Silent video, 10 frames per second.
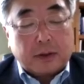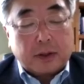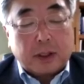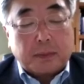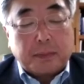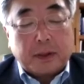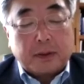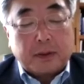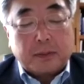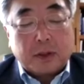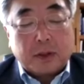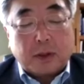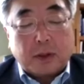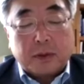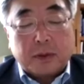the recipient of
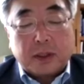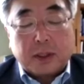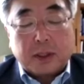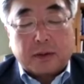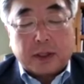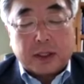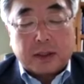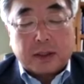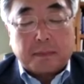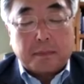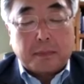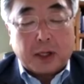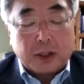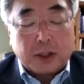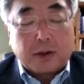this award this year is the
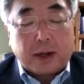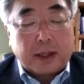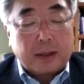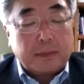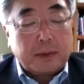most